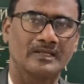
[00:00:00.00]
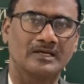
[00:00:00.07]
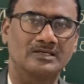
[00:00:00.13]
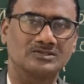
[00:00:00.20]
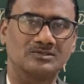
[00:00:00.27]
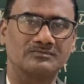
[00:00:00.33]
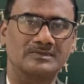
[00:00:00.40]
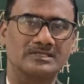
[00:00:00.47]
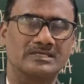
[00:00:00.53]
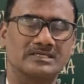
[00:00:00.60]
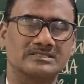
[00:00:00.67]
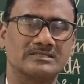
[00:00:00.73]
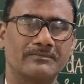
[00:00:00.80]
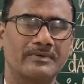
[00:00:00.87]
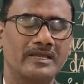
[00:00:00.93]
Assume that it
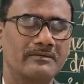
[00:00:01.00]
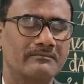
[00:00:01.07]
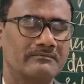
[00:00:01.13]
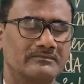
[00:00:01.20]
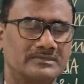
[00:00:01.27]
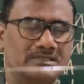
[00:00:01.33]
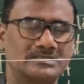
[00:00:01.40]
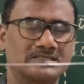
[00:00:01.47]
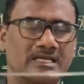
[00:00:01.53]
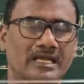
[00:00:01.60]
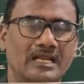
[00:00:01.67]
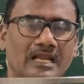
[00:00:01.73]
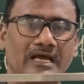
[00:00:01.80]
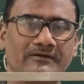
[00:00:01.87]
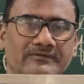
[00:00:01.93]
is a beam. The
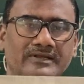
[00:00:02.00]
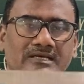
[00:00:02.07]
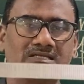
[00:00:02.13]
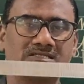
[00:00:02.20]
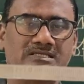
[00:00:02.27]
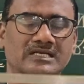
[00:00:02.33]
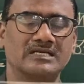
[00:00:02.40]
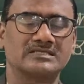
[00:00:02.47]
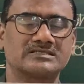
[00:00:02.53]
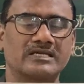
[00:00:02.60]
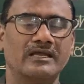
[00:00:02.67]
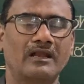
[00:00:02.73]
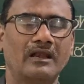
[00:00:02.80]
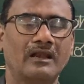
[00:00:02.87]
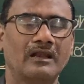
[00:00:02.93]
scale, I have taken steel
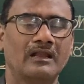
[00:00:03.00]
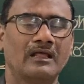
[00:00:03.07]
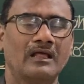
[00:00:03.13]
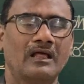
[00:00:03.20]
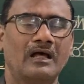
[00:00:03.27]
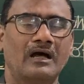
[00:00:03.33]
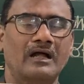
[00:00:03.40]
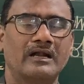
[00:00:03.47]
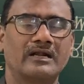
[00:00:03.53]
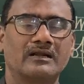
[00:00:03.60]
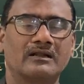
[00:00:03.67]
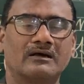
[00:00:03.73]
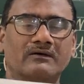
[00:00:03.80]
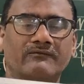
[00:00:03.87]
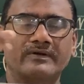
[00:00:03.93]
scale, and
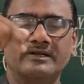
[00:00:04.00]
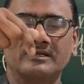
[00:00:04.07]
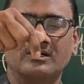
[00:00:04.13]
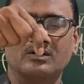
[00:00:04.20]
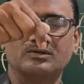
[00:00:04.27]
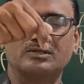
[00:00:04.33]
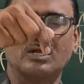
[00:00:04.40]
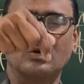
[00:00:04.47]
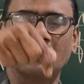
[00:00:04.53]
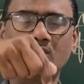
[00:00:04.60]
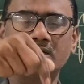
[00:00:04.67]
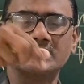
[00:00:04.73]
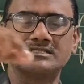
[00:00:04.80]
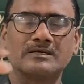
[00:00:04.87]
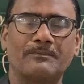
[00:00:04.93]
when the
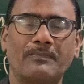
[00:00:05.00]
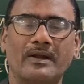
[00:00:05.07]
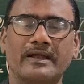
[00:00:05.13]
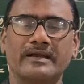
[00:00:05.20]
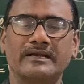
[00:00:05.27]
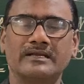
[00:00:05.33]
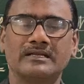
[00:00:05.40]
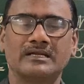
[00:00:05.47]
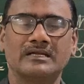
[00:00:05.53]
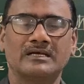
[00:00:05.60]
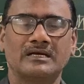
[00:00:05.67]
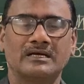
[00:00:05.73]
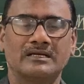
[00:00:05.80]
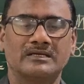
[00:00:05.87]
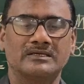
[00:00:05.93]
load is applied,
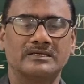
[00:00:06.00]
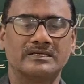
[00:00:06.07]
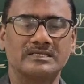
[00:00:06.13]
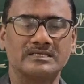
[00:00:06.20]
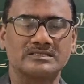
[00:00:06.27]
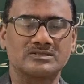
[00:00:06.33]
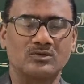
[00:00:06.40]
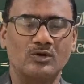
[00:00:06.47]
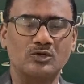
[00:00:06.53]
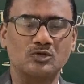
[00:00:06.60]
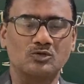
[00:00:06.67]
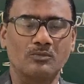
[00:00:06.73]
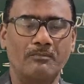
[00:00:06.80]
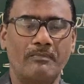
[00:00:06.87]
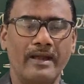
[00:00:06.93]
it is going
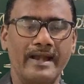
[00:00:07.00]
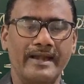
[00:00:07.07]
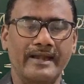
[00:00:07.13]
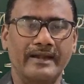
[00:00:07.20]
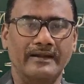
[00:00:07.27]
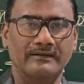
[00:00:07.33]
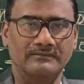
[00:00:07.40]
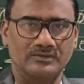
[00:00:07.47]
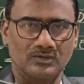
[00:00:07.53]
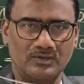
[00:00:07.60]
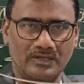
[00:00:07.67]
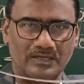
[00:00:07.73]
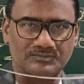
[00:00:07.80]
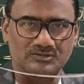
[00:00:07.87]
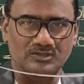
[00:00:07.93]
to bend. You
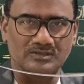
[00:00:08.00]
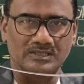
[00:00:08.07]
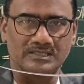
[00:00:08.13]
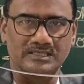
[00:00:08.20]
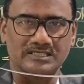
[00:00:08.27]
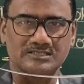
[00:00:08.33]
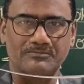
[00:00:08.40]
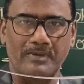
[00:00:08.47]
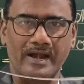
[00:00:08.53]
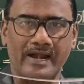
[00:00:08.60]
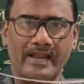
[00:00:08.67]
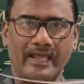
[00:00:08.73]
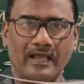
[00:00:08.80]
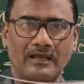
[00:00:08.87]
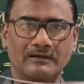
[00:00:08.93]
can observe that it is
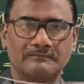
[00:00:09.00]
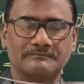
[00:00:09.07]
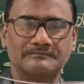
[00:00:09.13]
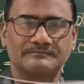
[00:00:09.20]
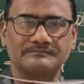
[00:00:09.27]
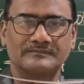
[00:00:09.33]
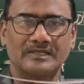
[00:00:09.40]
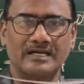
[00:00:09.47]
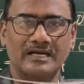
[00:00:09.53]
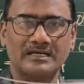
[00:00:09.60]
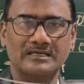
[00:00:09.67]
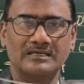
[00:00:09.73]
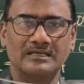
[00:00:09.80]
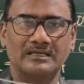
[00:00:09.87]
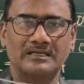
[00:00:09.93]
bending, right?
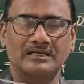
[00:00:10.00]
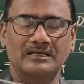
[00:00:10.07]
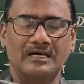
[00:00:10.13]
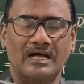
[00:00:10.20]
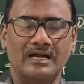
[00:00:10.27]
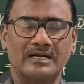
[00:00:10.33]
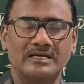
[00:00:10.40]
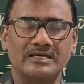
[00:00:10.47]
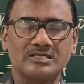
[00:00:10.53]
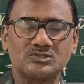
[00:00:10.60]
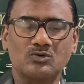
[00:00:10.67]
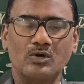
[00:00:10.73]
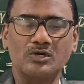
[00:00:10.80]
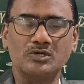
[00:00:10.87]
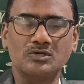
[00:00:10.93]
And it is
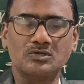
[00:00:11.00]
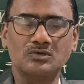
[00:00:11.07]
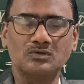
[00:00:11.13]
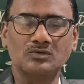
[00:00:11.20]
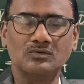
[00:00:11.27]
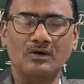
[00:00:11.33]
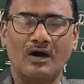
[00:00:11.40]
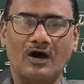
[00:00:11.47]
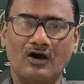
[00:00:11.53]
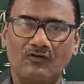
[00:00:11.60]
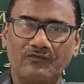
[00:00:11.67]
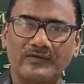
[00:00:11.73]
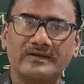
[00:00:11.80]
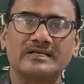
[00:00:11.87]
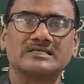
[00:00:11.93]
going to
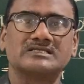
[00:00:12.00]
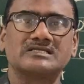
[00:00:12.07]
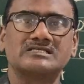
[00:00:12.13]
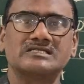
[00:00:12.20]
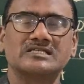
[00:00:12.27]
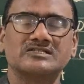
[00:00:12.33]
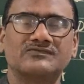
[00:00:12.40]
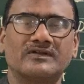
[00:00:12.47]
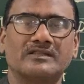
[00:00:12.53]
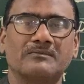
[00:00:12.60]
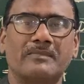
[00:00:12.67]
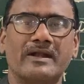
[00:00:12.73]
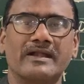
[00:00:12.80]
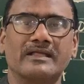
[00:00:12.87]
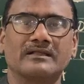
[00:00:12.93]
offer resistance for the
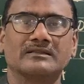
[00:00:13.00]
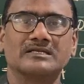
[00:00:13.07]
bending.